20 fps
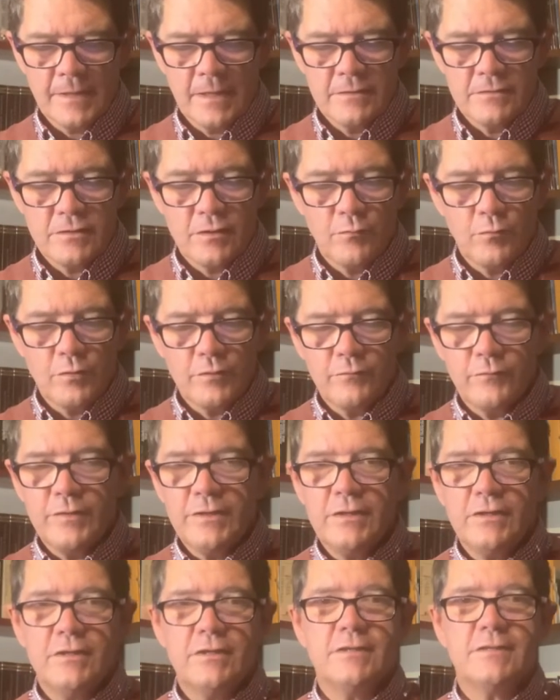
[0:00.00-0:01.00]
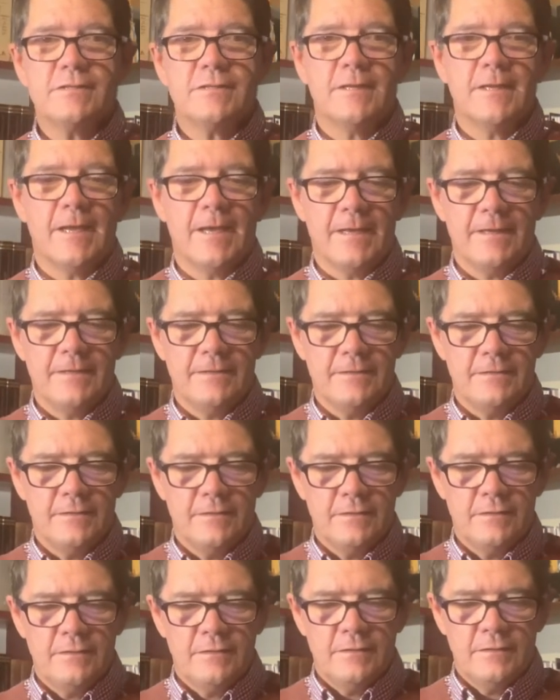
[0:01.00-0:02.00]
So, what have we learned today?
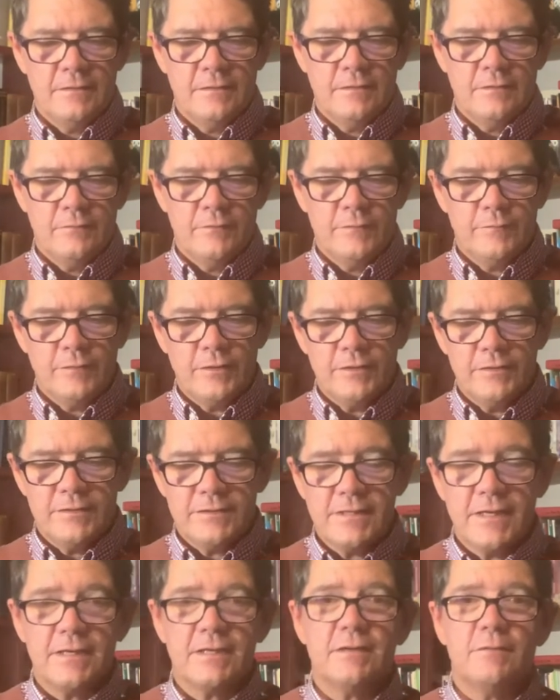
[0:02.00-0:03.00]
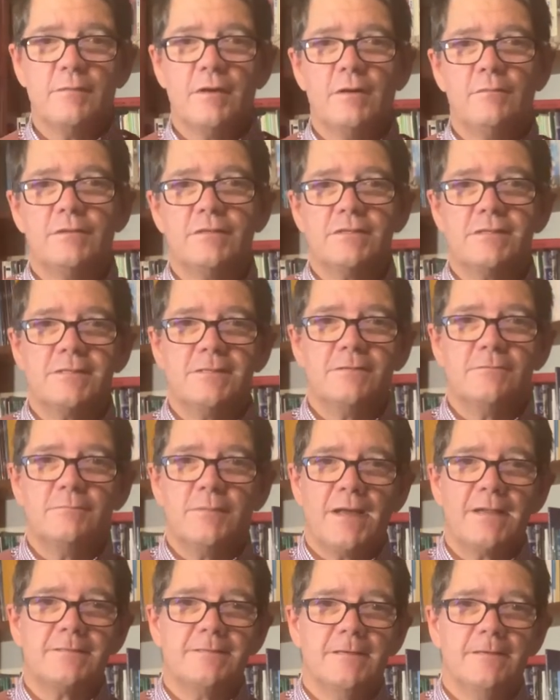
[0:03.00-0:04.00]
We've learned the Ten Commandments still
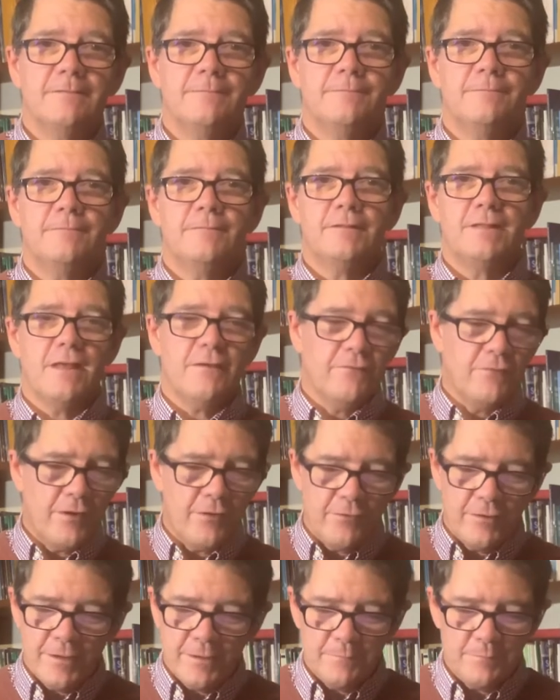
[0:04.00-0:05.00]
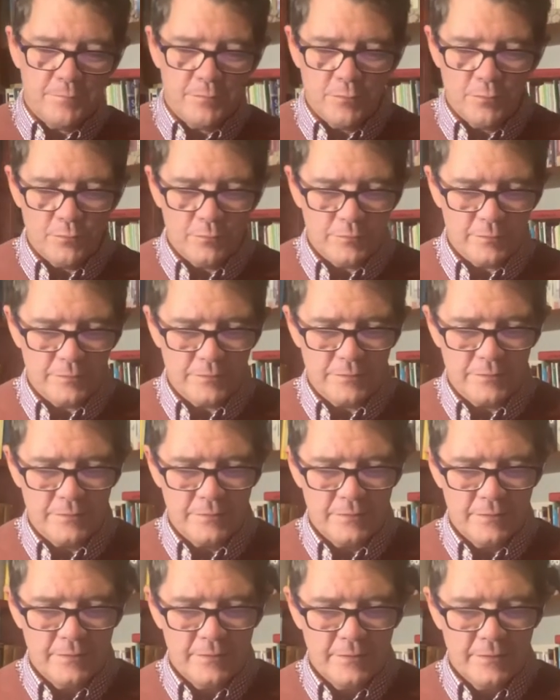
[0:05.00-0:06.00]
matter, they're very important.
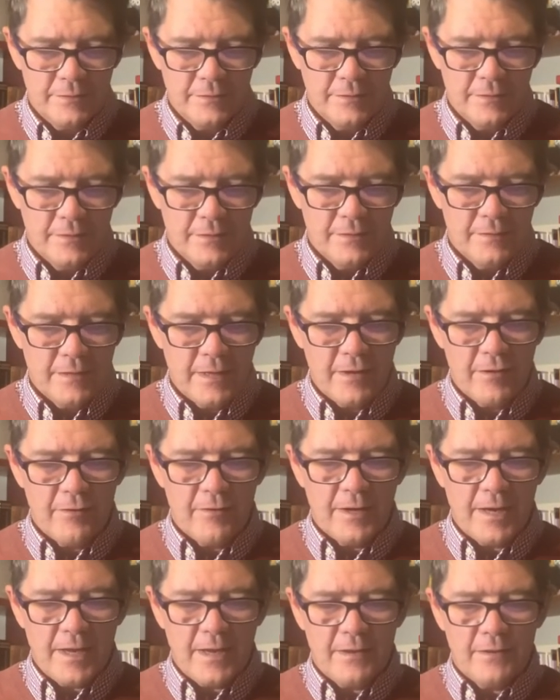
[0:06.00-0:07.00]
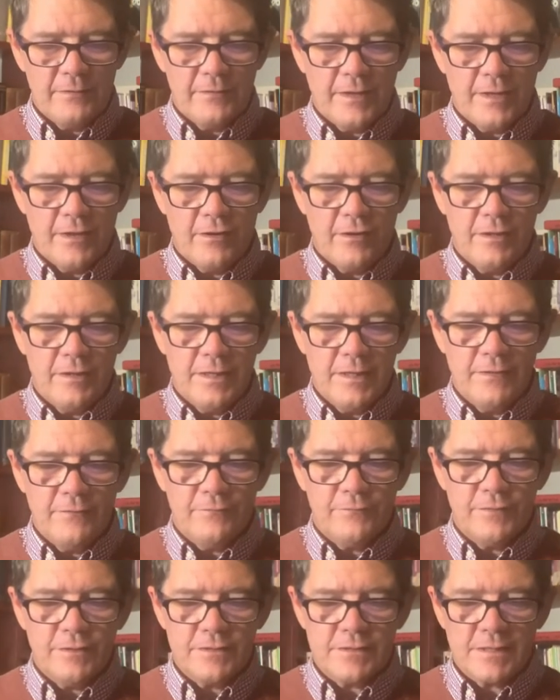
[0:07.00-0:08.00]
They are, an out, they are
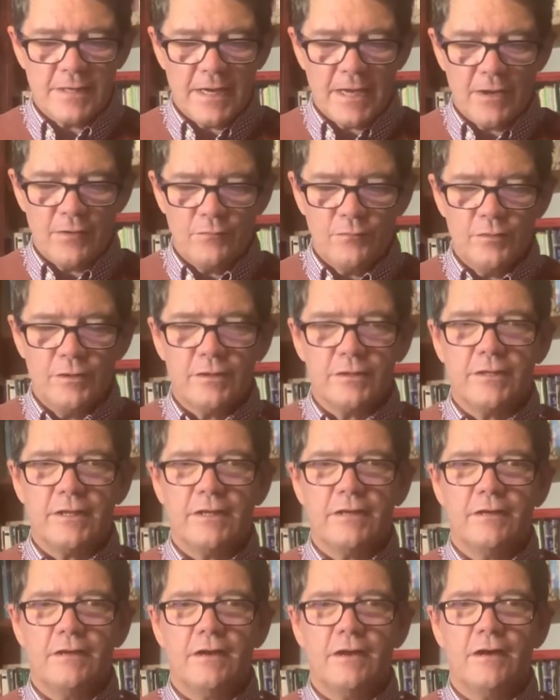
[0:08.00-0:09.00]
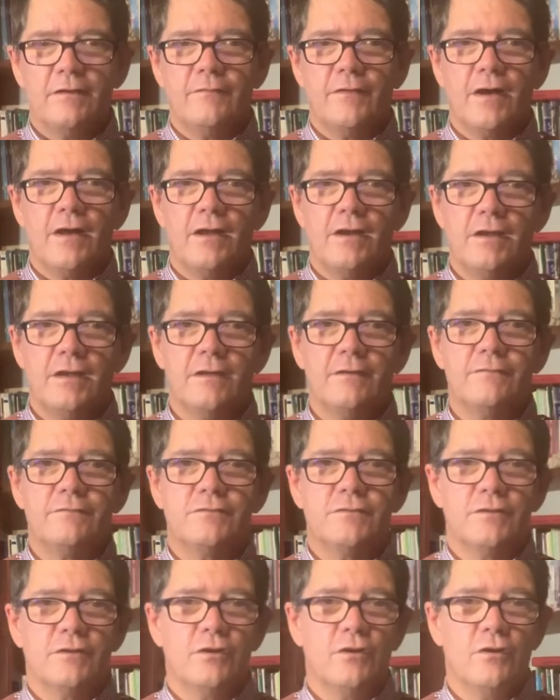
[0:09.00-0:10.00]
lived as an outworking of our love
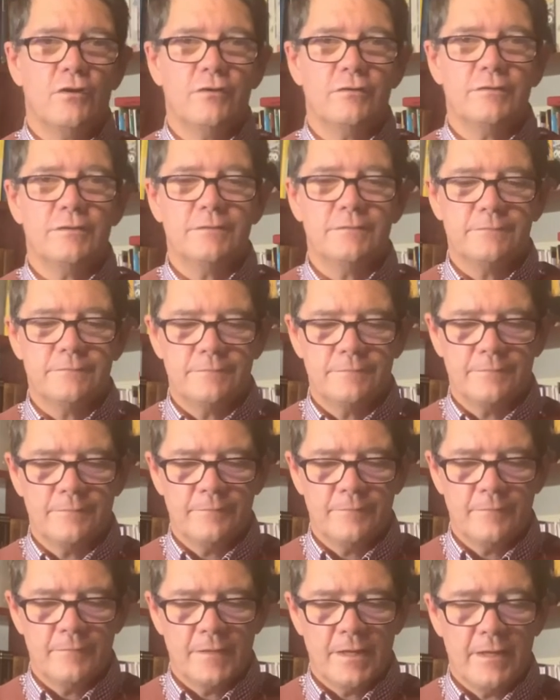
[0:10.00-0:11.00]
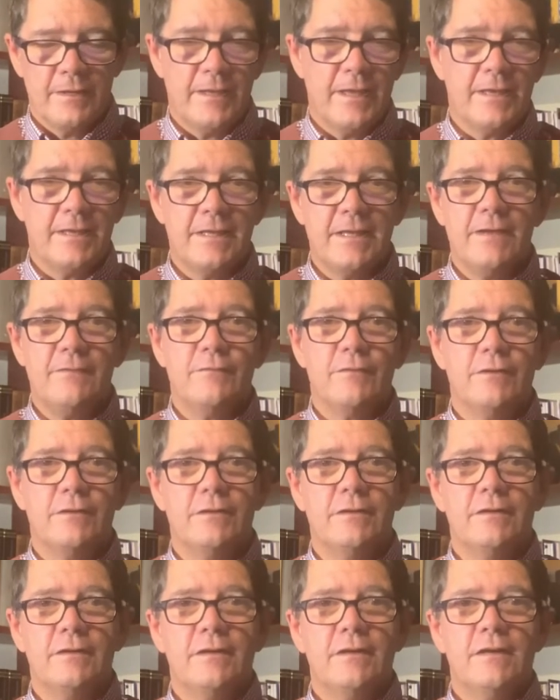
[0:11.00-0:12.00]
to God, and they're
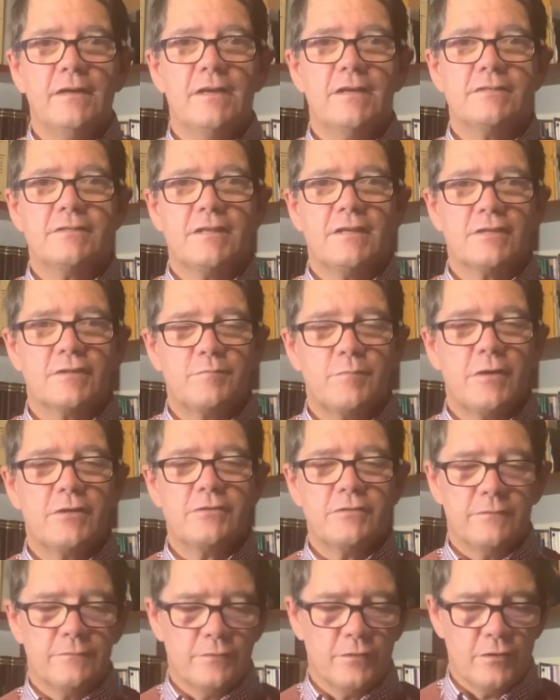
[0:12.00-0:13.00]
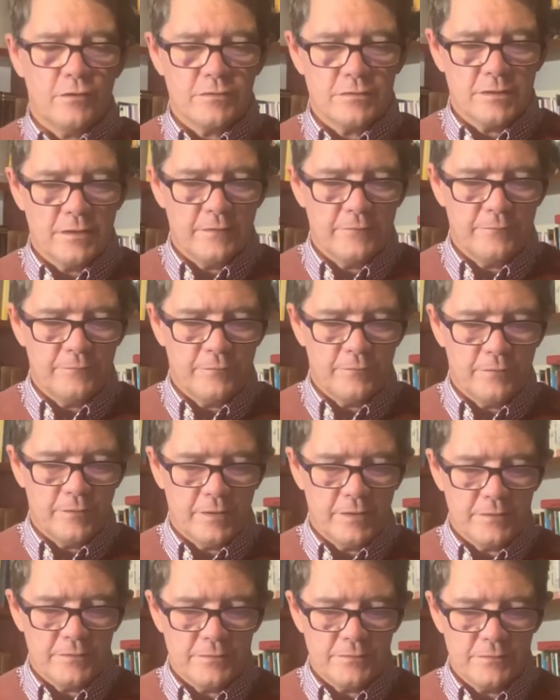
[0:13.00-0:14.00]
given as an expression of God's love for
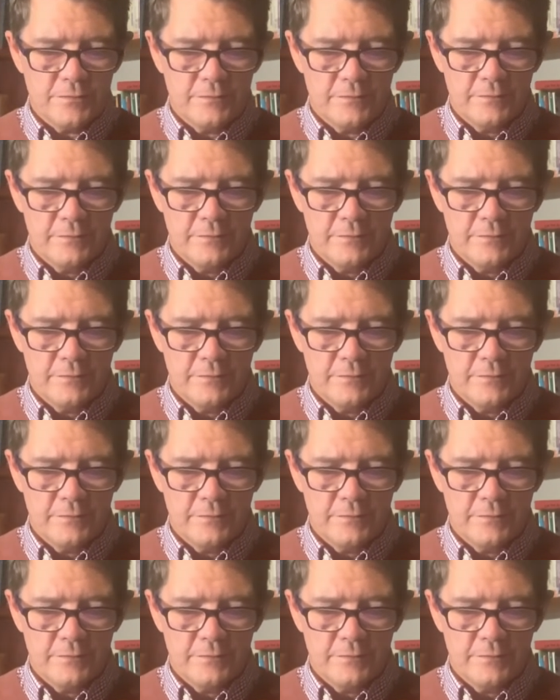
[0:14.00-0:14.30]
us.